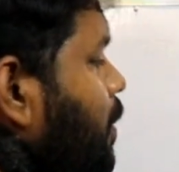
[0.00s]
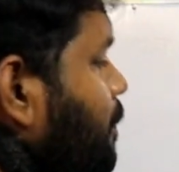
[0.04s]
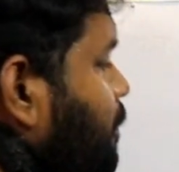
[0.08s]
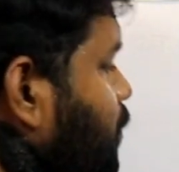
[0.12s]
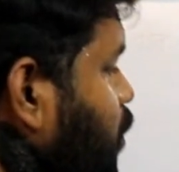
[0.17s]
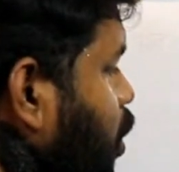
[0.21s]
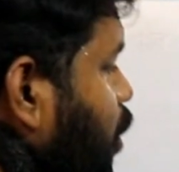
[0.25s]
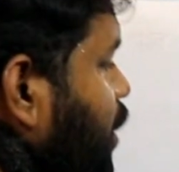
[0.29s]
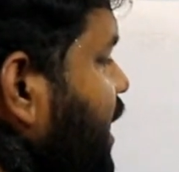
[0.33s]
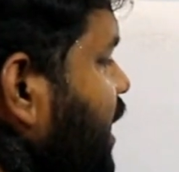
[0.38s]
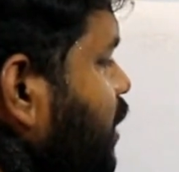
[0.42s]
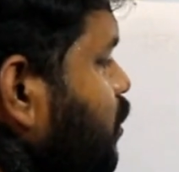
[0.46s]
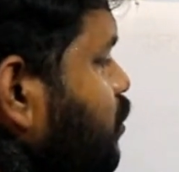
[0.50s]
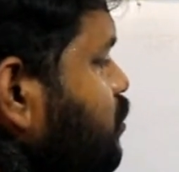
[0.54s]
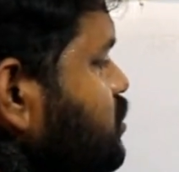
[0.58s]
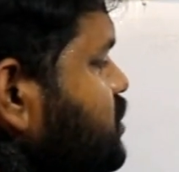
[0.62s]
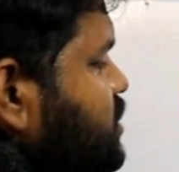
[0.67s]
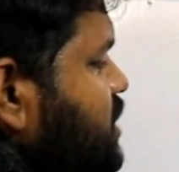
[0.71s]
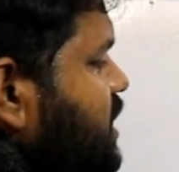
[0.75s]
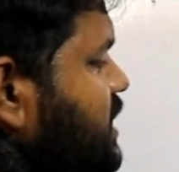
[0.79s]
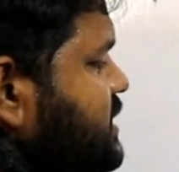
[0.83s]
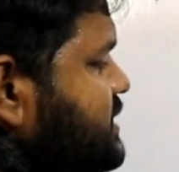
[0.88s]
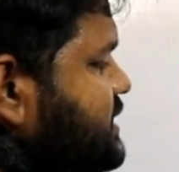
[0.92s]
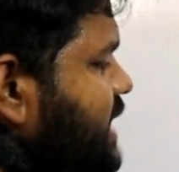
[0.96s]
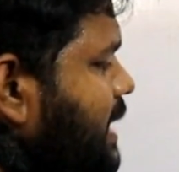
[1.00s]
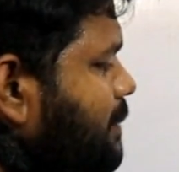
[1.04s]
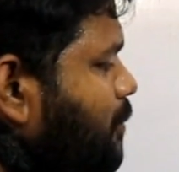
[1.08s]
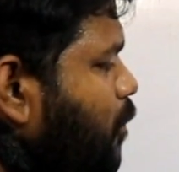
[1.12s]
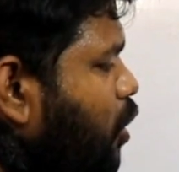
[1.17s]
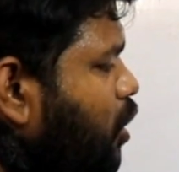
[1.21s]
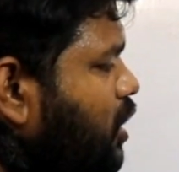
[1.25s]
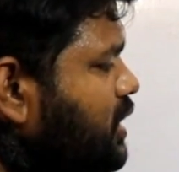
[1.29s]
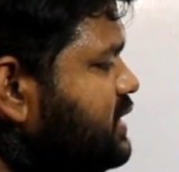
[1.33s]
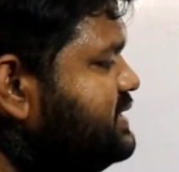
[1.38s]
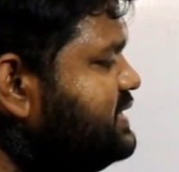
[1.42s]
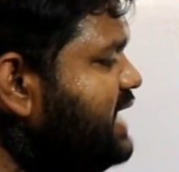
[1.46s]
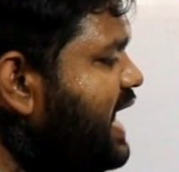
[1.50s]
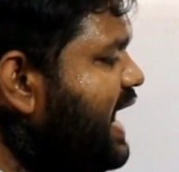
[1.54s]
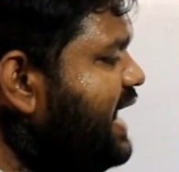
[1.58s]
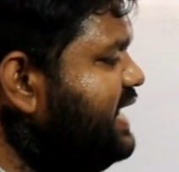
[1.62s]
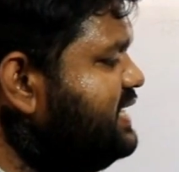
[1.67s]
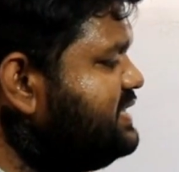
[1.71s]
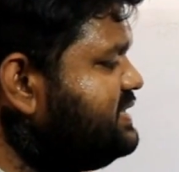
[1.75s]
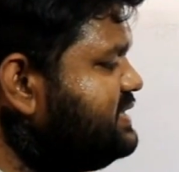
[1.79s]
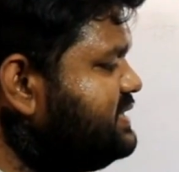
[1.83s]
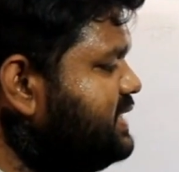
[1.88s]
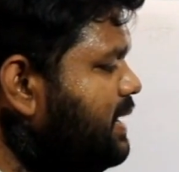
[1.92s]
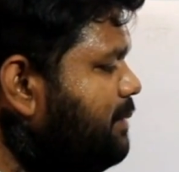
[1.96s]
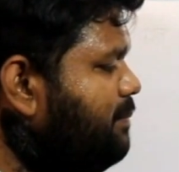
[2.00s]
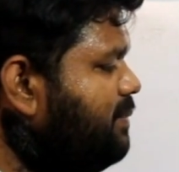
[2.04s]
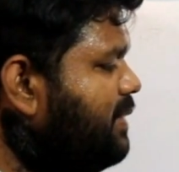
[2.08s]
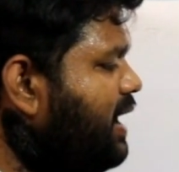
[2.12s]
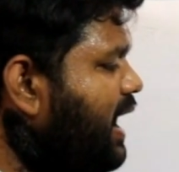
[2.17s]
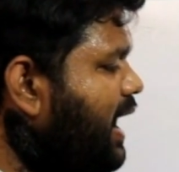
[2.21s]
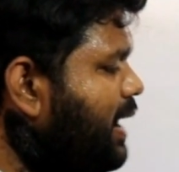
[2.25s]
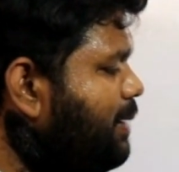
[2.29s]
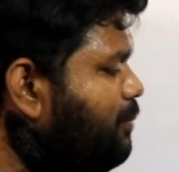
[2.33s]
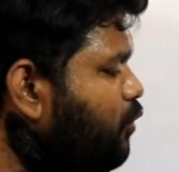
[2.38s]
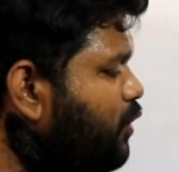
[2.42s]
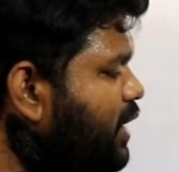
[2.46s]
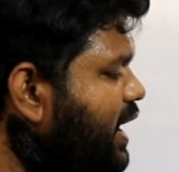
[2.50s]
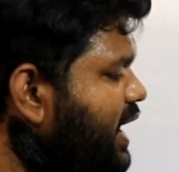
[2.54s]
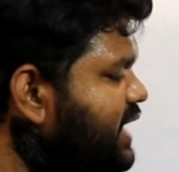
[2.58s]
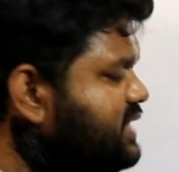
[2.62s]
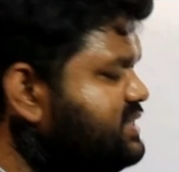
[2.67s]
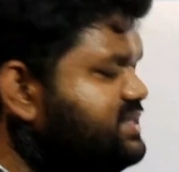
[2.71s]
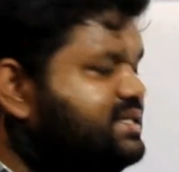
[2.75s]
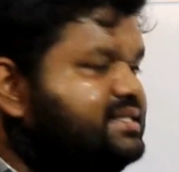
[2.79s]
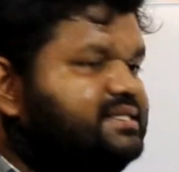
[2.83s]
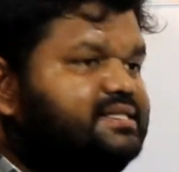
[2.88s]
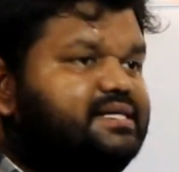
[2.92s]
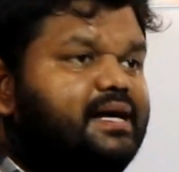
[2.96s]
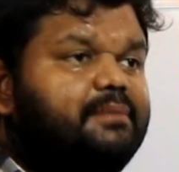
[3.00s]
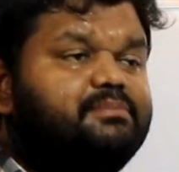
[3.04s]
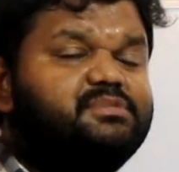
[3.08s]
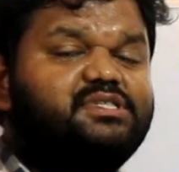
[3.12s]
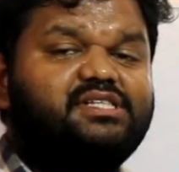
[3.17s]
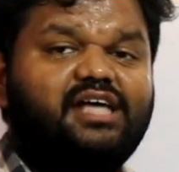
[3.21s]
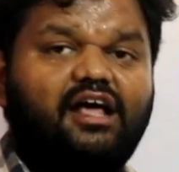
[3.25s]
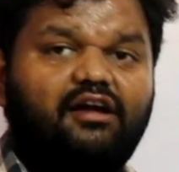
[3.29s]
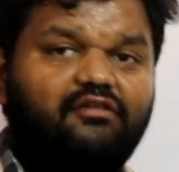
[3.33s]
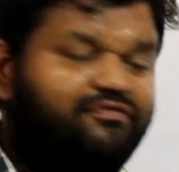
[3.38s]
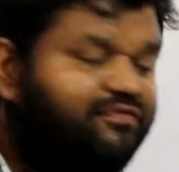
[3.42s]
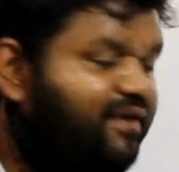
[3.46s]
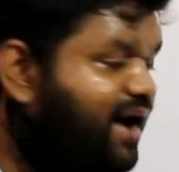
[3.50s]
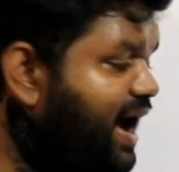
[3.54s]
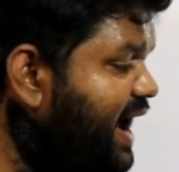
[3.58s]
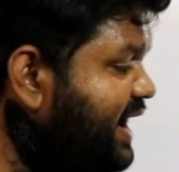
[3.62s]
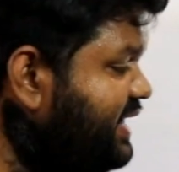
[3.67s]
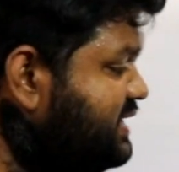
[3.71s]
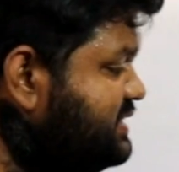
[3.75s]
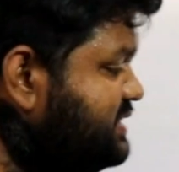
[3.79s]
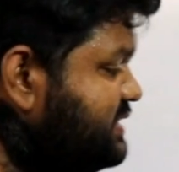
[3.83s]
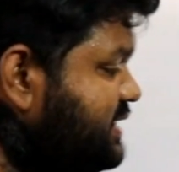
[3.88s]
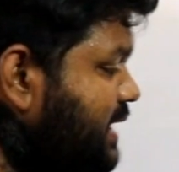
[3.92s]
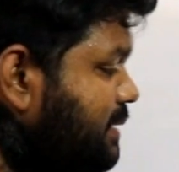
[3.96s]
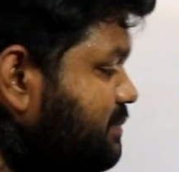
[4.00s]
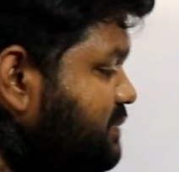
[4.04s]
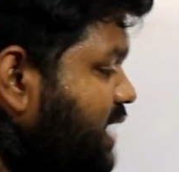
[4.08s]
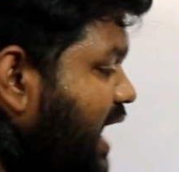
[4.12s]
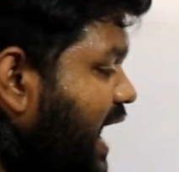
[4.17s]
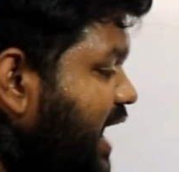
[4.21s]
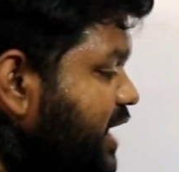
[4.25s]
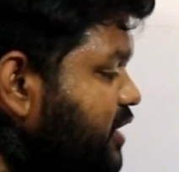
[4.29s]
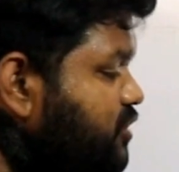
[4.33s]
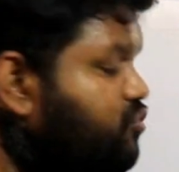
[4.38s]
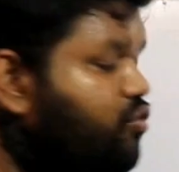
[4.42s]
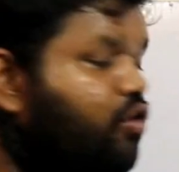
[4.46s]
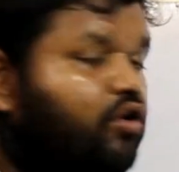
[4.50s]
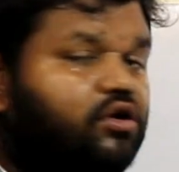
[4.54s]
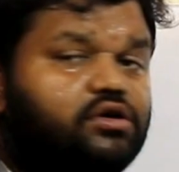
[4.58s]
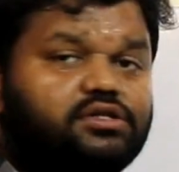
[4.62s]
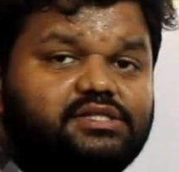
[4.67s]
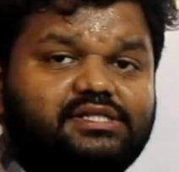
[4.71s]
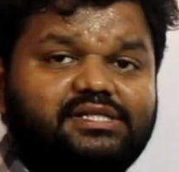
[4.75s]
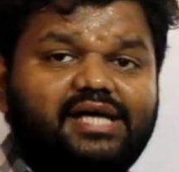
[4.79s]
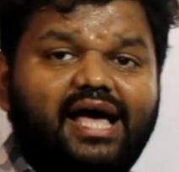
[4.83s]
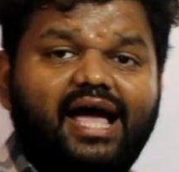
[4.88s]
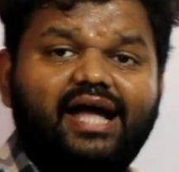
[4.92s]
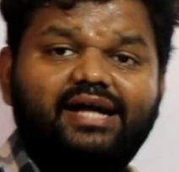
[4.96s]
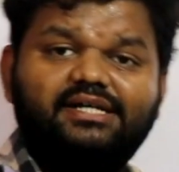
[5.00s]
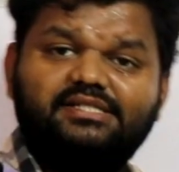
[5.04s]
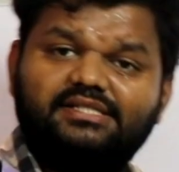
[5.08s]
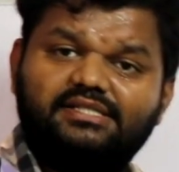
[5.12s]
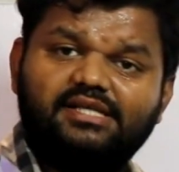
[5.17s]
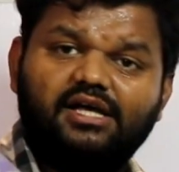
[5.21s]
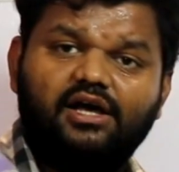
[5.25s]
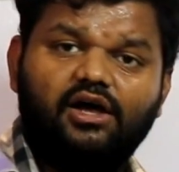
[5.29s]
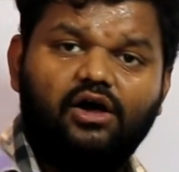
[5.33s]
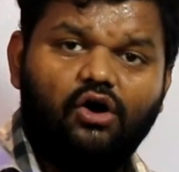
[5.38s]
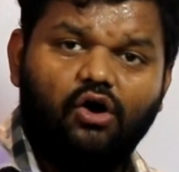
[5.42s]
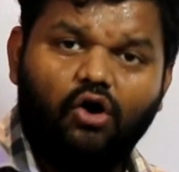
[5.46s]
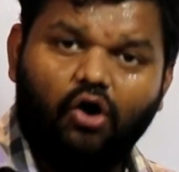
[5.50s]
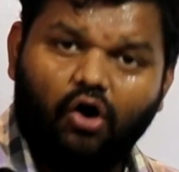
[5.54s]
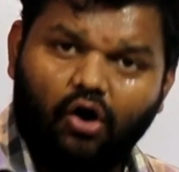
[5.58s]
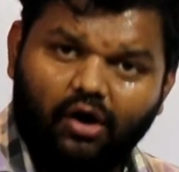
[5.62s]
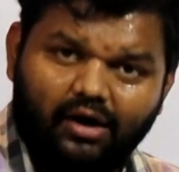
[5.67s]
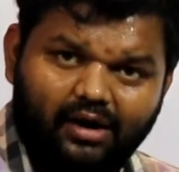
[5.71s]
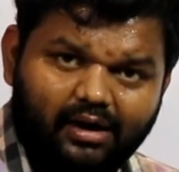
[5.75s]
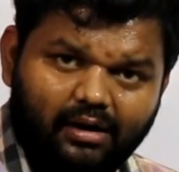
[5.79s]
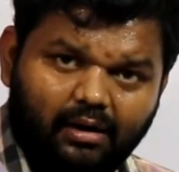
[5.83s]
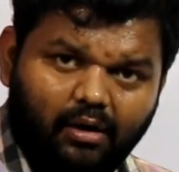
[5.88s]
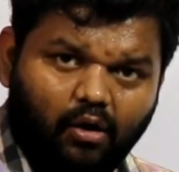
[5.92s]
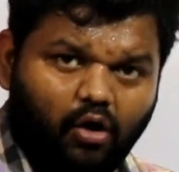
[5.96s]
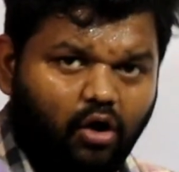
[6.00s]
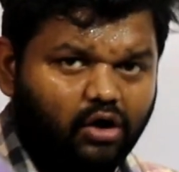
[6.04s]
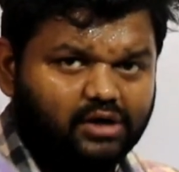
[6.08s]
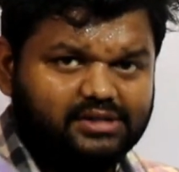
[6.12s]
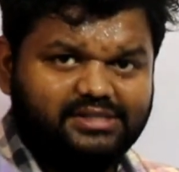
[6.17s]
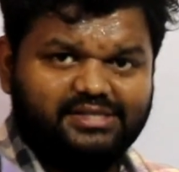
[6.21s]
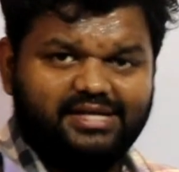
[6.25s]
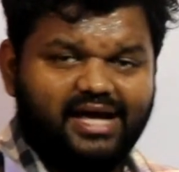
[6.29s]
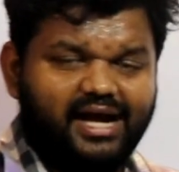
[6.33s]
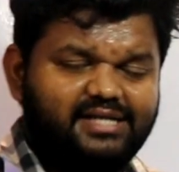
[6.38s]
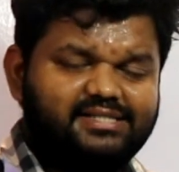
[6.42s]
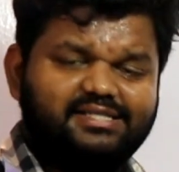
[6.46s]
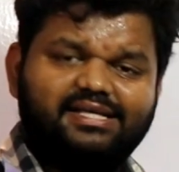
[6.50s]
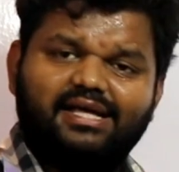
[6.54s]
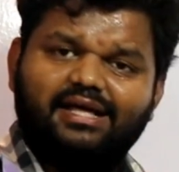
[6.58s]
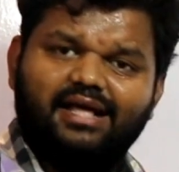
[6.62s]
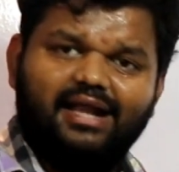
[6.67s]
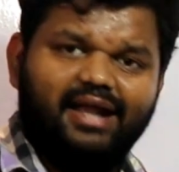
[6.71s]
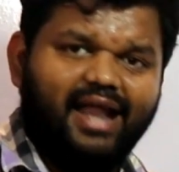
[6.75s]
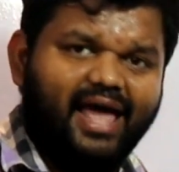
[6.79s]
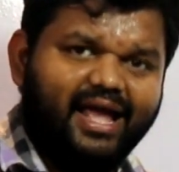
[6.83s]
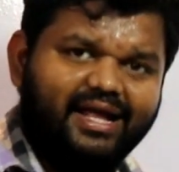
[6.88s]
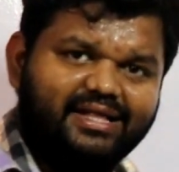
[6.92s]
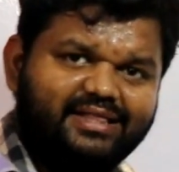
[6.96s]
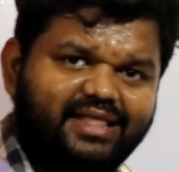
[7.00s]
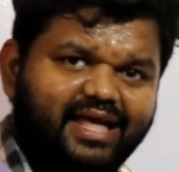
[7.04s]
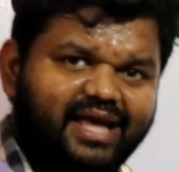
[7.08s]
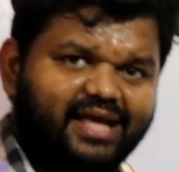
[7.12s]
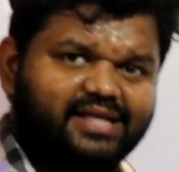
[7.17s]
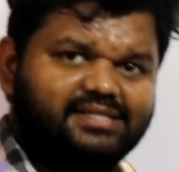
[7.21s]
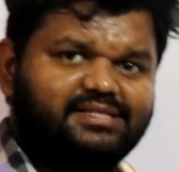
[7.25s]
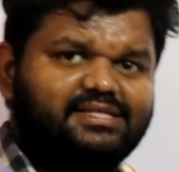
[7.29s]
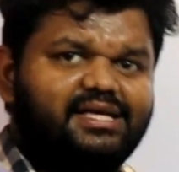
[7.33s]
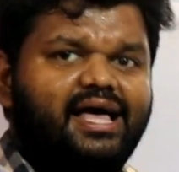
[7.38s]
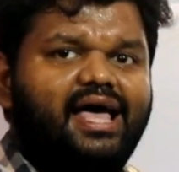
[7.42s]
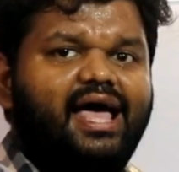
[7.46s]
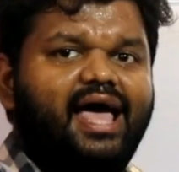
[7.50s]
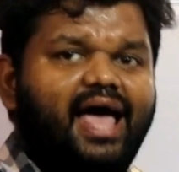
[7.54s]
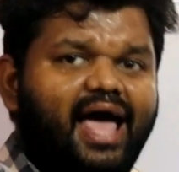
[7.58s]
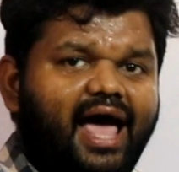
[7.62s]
produce some oxides, some carbonates, some sulfides, some hydroxides or oxides like this,